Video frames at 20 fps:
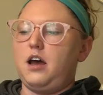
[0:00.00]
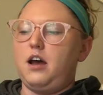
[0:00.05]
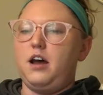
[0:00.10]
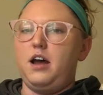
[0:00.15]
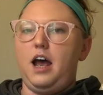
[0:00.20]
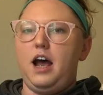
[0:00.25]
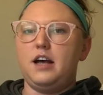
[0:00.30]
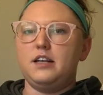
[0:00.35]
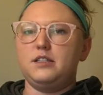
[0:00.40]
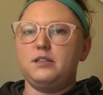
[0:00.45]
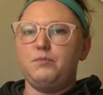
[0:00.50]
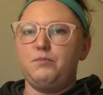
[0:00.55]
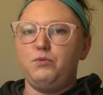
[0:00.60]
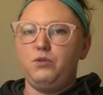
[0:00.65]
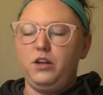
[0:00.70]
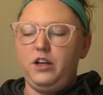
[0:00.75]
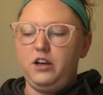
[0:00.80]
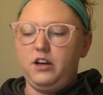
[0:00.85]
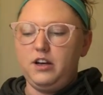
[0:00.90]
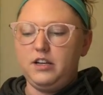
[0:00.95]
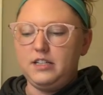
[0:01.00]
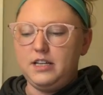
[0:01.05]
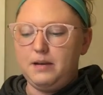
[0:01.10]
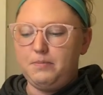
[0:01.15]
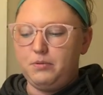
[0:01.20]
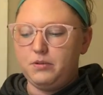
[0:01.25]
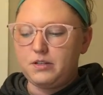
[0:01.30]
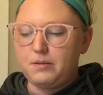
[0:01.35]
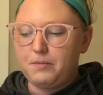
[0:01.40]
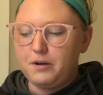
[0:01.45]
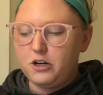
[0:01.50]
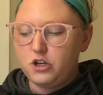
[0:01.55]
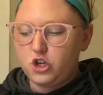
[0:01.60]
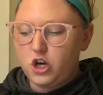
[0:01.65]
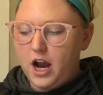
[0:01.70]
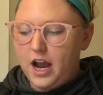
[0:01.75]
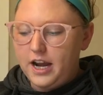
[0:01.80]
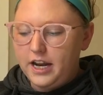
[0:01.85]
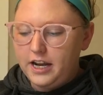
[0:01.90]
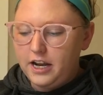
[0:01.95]
Has some really good examples. I'm going to
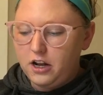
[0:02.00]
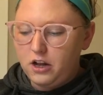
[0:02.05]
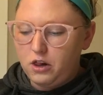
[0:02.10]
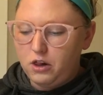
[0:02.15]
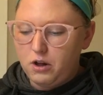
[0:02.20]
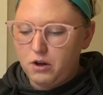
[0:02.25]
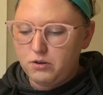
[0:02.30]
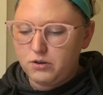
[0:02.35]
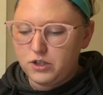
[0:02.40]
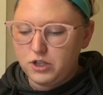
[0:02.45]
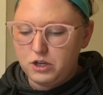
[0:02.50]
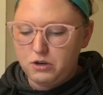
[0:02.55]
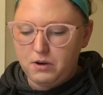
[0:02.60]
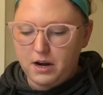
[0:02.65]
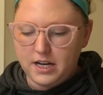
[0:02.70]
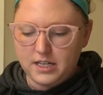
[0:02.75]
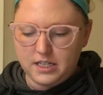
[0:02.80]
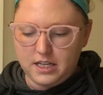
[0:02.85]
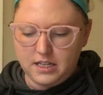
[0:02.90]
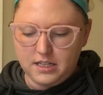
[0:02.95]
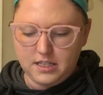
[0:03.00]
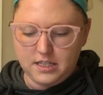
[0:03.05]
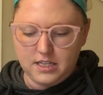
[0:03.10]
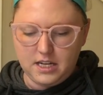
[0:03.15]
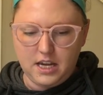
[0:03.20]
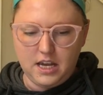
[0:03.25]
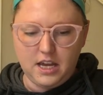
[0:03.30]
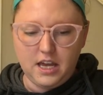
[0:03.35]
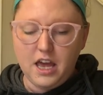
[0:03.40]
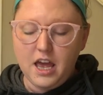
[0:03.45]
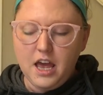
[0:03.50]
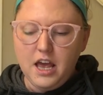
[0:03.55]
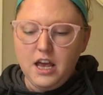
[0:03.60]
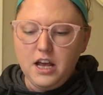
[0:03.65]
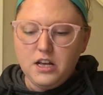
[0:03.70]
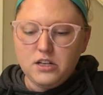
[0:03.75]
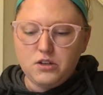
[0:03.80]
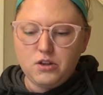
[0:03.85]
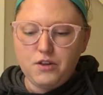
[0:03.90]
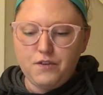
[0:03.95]
try to get close so you guys can see.
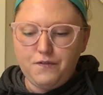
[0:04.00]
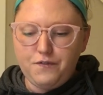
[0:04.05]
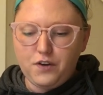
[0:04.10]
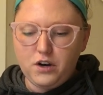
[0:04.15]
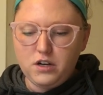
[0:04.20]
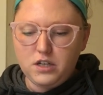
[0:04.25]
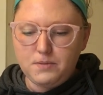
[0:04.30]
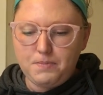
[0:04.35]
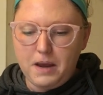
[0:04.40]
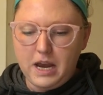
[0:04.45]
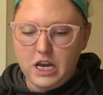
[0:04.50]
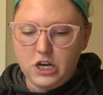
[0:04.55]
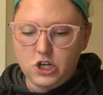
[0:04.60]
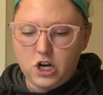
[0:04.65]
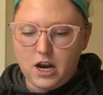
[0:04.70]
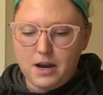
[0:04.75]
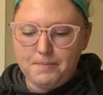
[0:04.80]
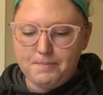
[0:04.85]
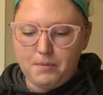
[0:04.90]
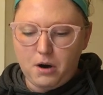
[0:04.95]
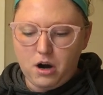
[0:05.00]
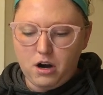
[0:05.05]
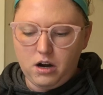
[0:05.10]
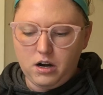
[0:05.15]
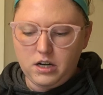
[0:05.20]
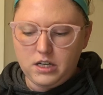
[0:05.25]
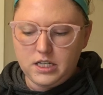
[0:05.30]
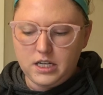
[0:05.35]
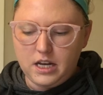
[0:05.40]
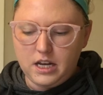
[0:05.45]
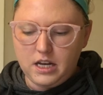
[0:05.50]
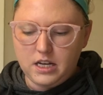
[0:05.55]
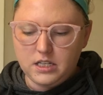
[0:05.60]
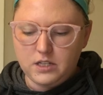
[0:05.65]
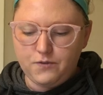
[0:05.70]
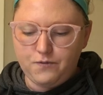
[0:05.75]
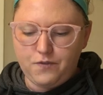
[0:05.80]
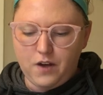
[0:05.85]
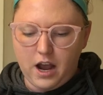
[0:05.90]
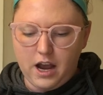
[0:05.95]
So the first page I marked
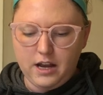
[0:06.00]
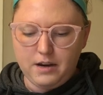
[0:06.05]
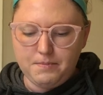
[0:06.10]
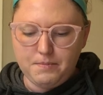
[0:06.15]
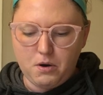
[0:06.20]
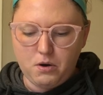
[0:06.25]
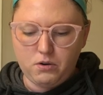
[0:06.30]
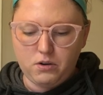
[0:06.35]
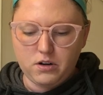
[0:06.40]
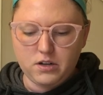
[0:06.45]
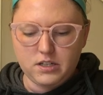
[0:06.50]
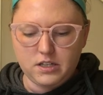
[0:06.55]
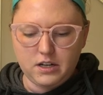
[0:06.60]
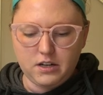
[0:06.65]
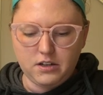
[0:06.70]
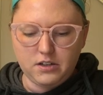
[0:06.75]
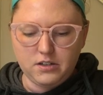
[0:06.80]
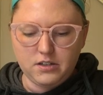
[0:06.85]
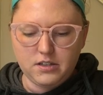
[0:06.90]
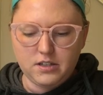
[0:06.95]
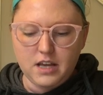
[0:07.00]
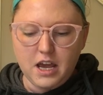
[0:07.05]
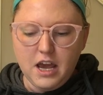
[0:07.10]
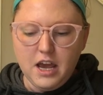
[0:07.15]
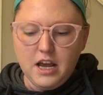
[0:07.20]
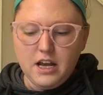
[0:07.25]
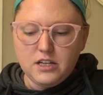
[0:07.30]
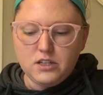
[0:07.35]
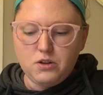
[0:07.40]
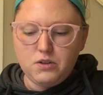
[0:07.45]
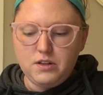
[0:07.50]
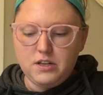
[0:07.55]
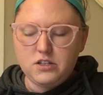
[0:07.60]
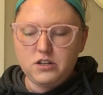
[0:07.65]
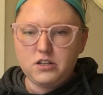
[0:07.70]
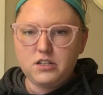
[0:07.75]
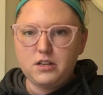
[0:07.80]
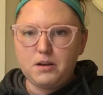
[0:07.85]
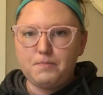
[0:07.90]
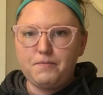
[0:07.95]
is fine motor skills. So these
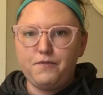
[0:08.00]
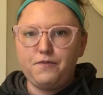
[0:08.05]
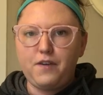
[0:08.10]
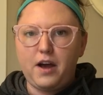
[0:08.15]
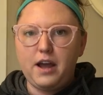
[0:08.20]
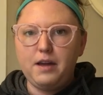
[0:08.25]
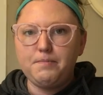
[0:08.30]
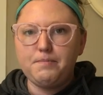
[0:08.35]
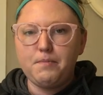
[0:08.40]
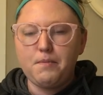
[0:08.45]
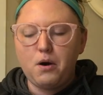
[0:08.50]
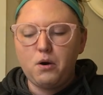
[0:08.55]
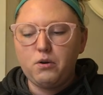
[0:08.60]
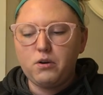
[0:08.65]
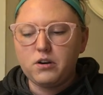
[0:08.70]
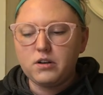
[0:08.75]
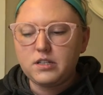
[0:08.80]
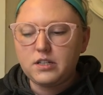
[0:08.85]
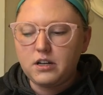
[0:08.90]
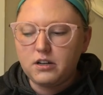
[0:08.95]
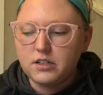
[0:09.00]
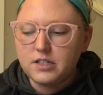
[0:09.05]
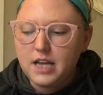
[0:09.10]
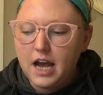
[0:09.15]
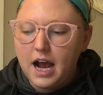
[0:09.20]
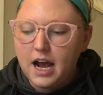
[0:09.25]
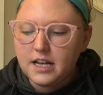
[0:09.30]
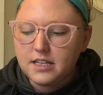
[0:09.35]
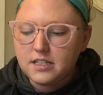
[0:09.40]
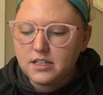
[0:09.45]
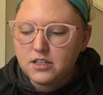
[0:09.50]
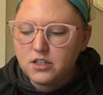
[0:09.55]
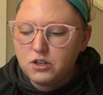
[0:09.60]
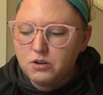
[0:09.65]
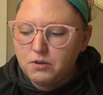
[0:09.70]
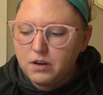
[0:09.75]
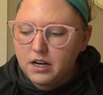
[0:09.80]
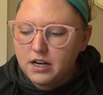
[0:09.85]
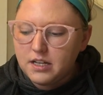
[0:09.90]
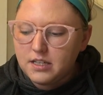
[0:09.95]
are some fine motor skill tasks
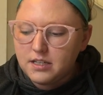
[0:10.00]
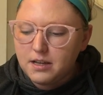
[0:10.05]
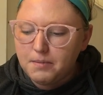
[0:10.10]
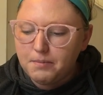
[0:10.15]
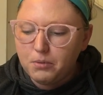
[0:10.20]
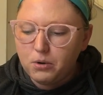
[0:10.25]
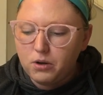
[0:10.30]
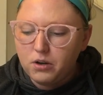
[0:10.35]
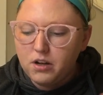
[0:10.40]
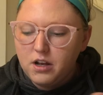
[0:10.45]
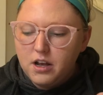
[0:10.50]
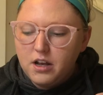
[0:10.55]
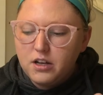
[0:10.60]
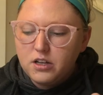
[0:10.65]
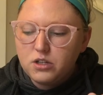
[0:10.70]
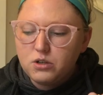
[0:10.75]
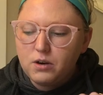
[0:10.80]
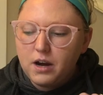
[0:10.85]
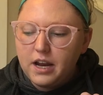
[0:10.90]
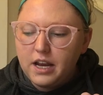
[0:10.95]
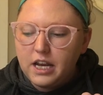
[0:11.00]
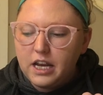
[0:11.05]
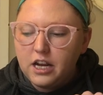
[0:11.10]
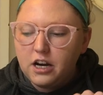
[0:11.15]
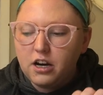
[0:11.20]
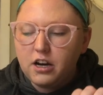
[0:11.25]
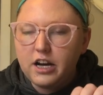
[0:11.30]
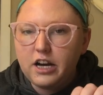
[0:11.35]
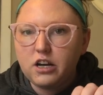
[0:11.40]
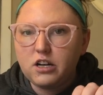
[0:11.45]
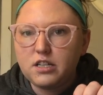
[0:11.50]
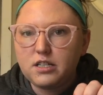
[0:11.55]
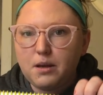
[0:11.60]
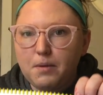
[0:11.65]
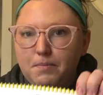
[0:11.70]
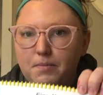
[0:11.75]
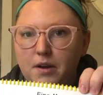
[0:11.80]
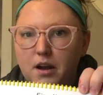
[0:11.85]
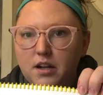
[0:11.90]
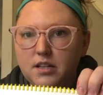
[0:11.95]
you can assemble. So right here's
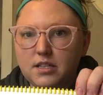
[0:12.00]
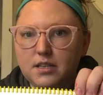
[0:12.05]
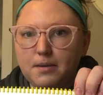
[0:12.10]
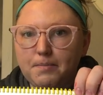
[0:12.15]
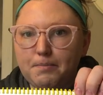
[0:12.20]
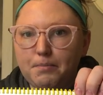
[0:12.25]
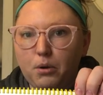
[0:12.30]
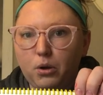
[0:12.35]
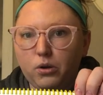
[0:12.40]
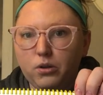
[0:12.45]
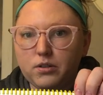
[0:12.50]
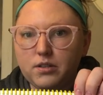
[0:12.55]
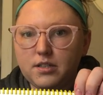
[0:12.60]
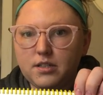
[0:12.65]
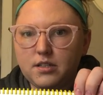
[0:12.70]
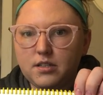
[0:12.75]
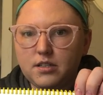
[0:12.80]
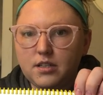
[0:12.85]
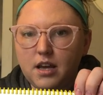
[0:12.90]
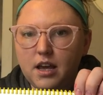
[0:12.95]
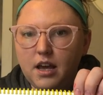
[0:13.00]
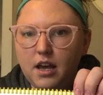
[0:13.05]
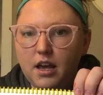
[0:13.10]
some nuts and bolts.